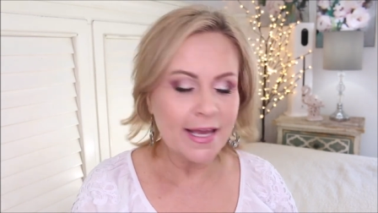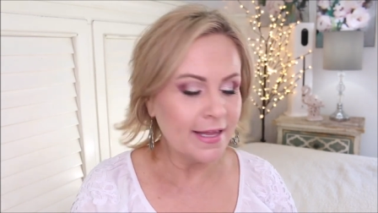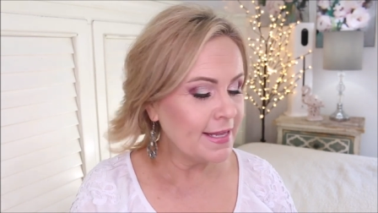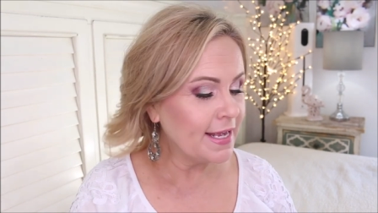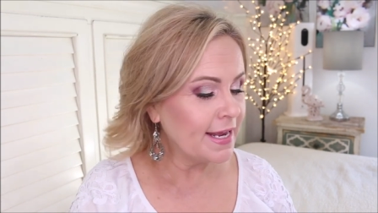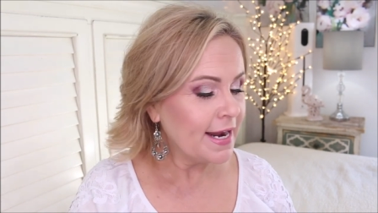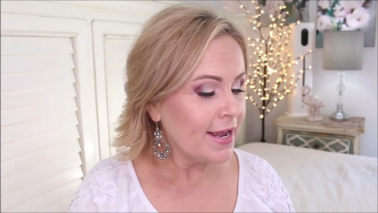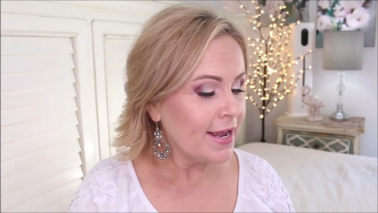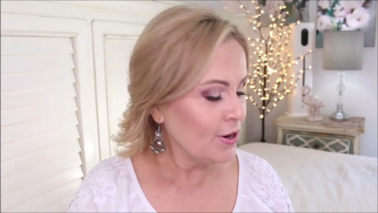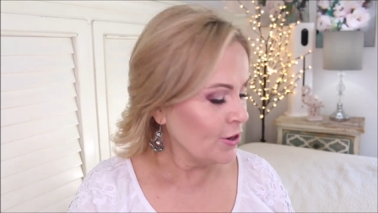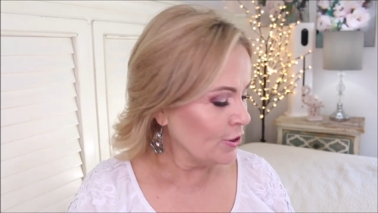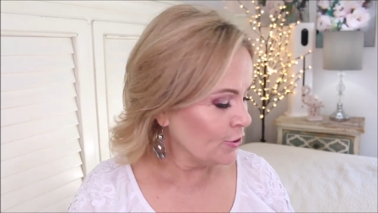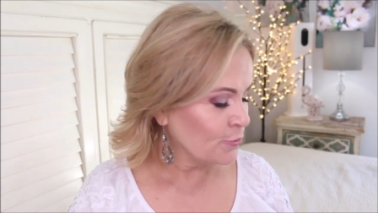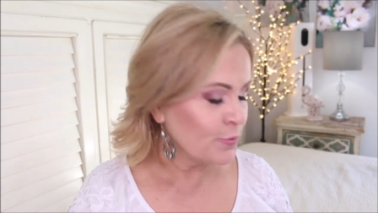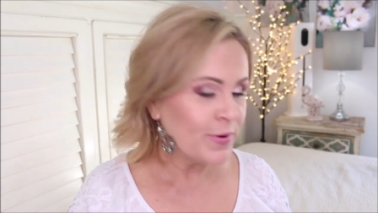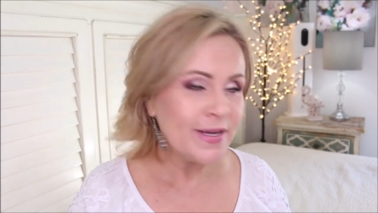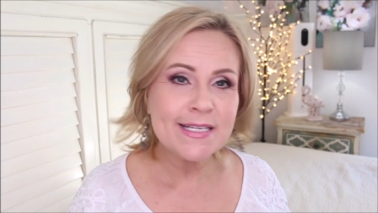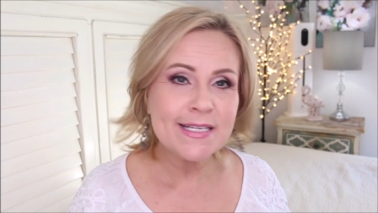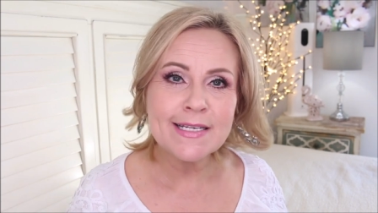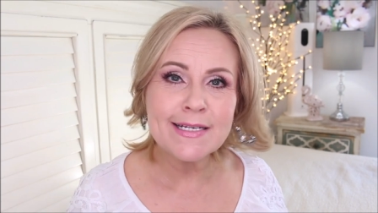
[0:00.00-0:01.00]
and then I heard
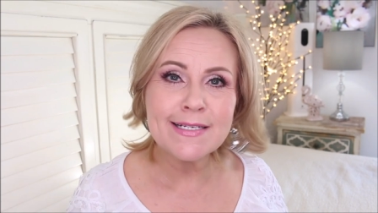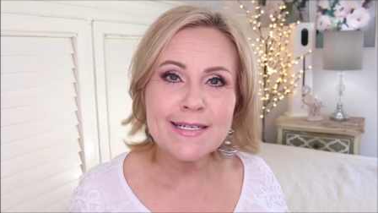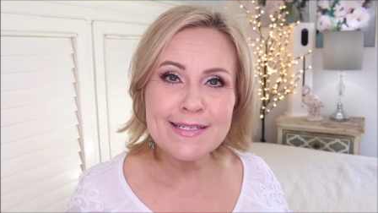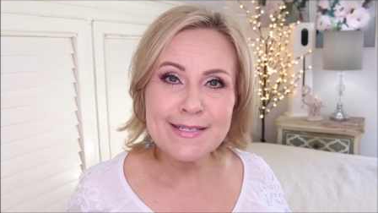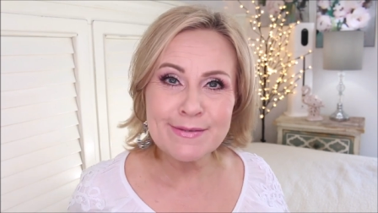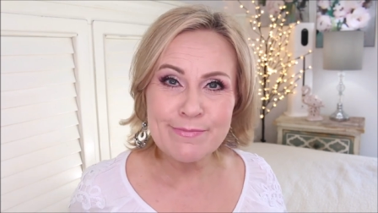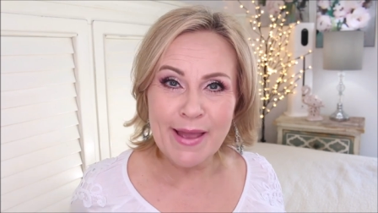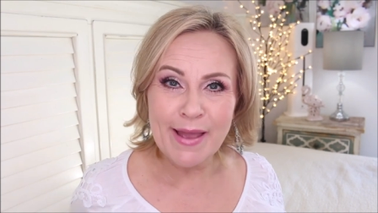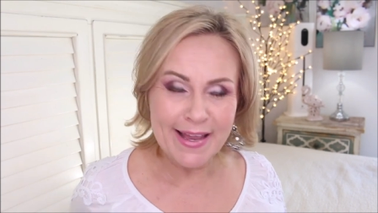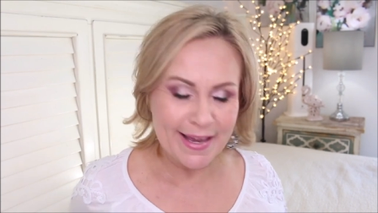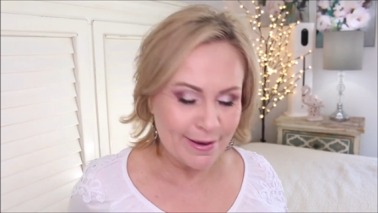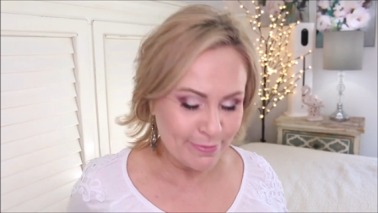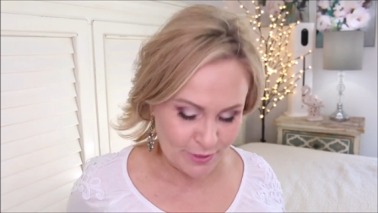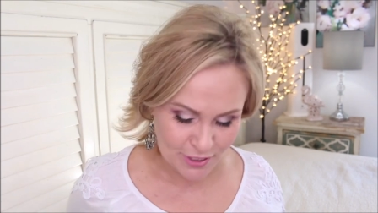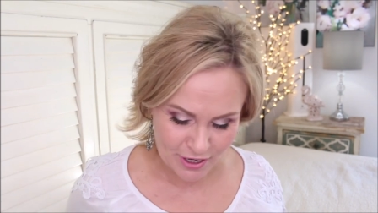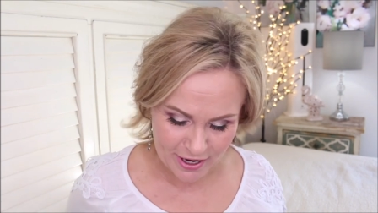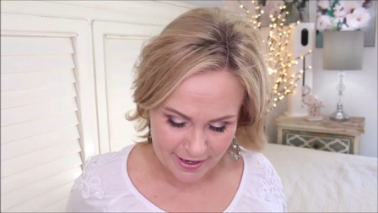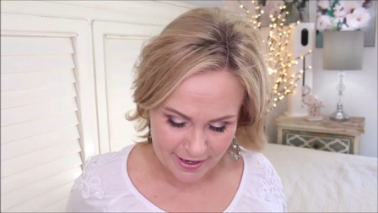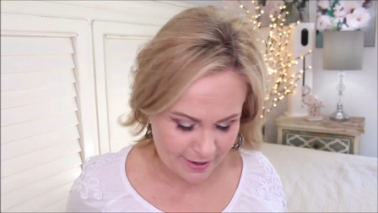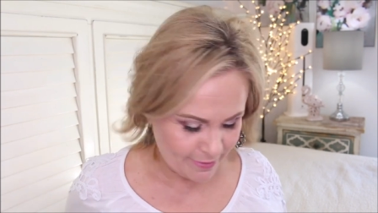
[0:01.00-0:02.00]
Risa Does Makeup
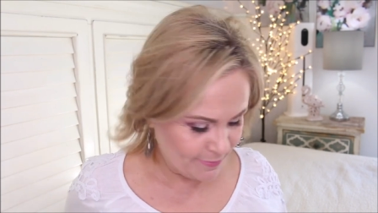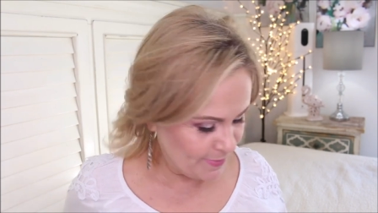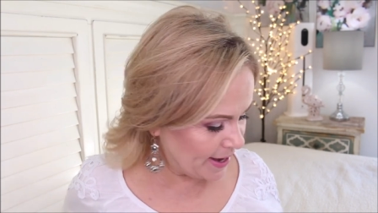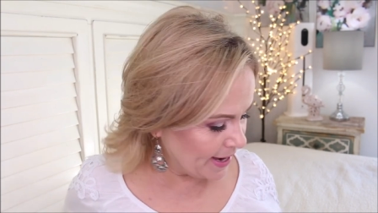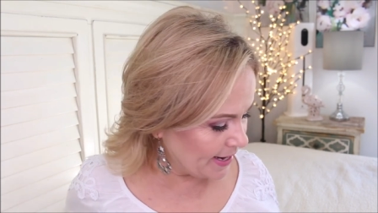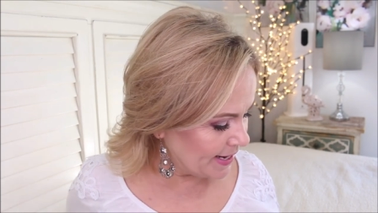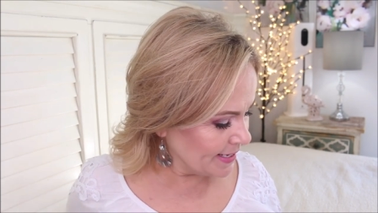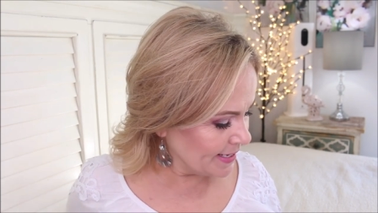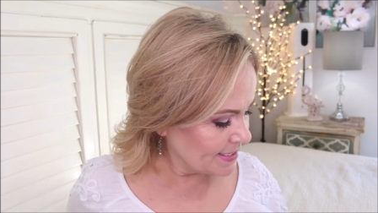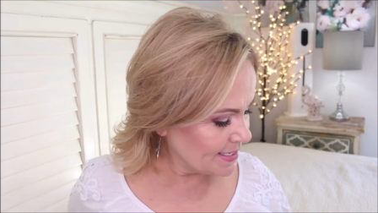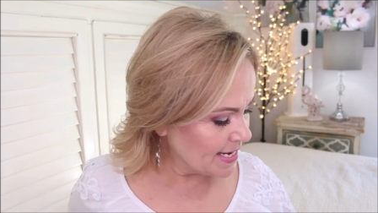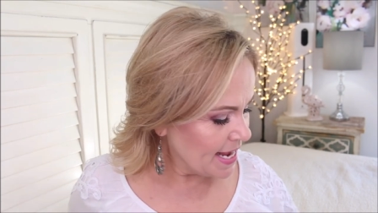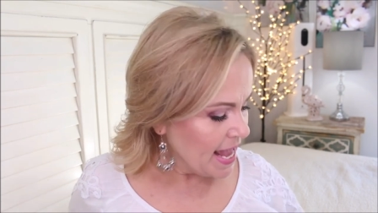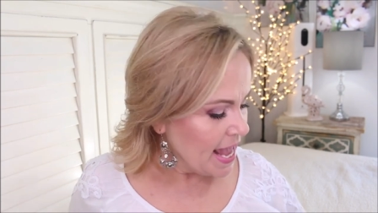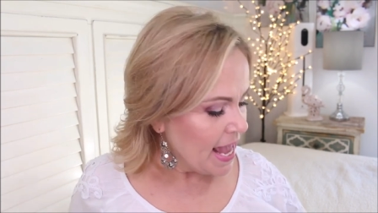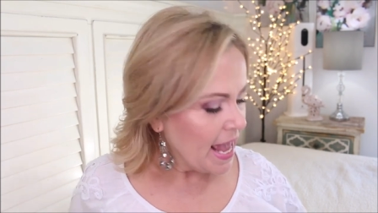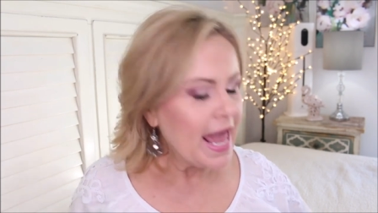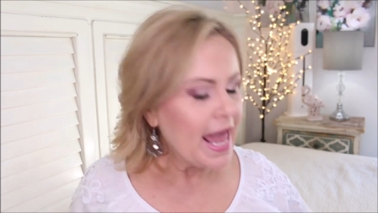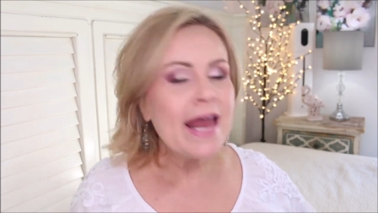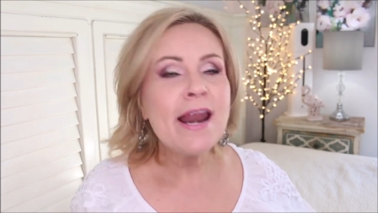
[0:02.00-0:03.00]
talk about it,
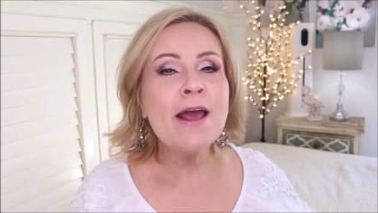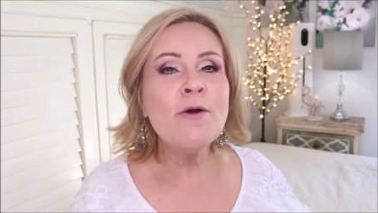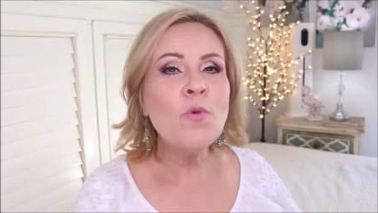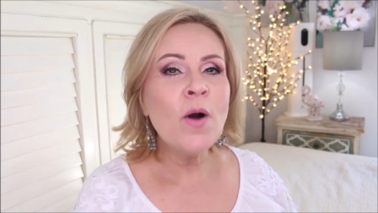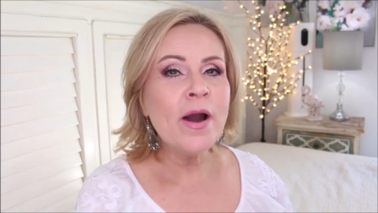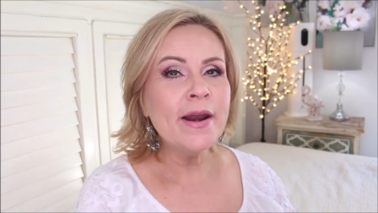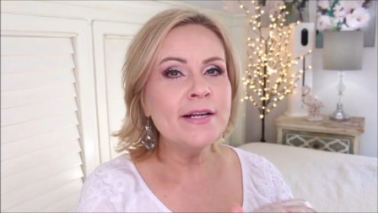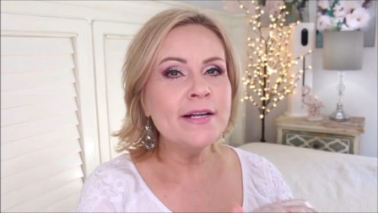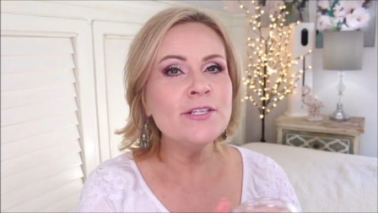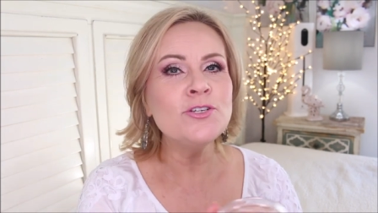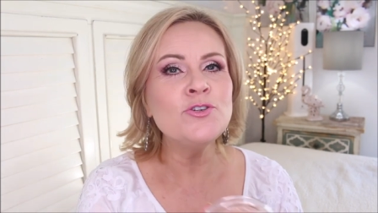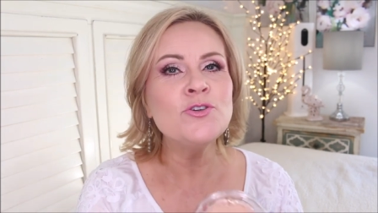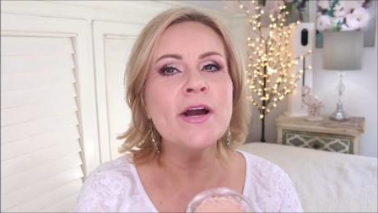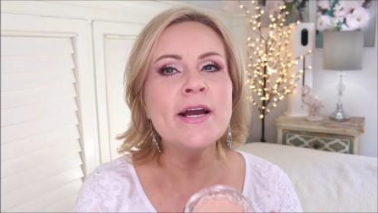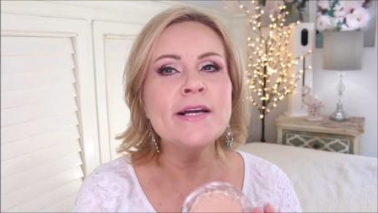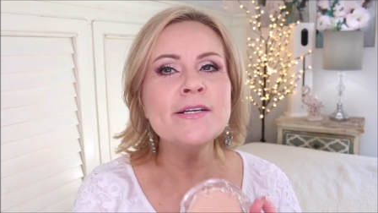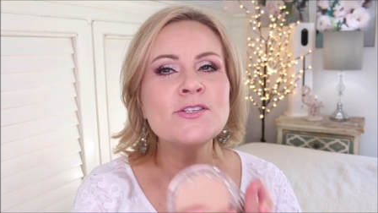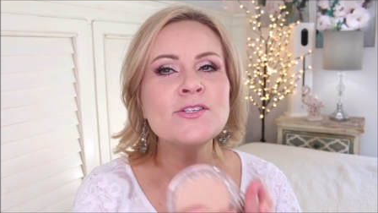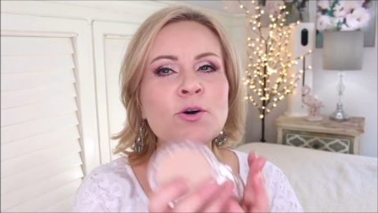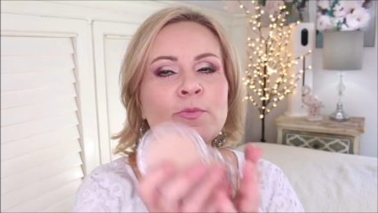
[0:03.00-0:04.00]
and I wanted to
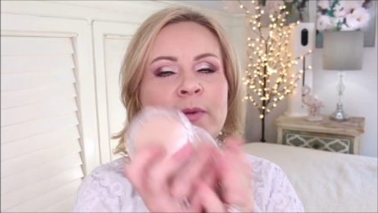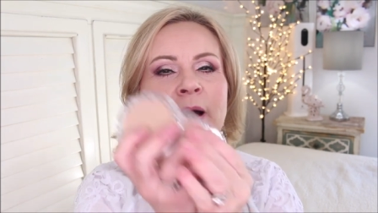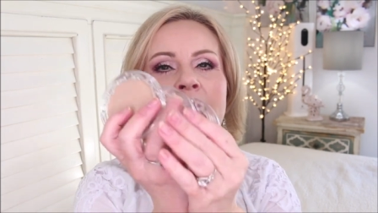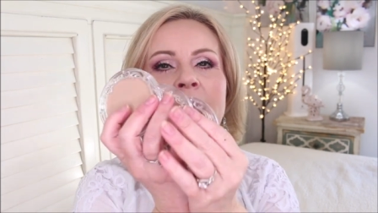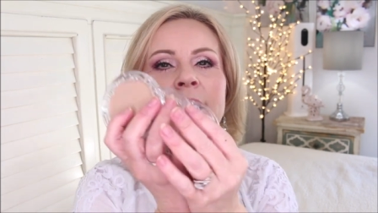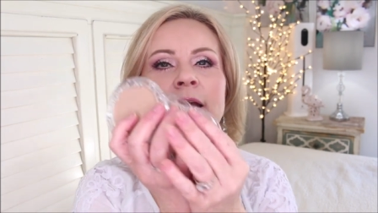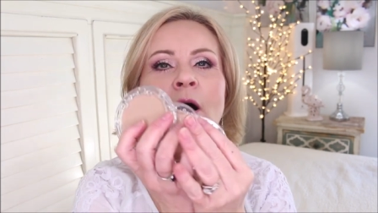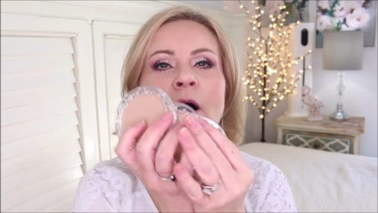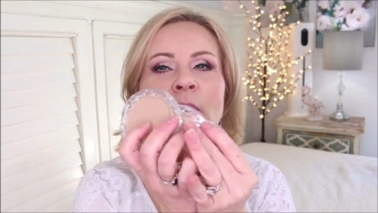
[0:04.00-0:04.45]
try it so bad.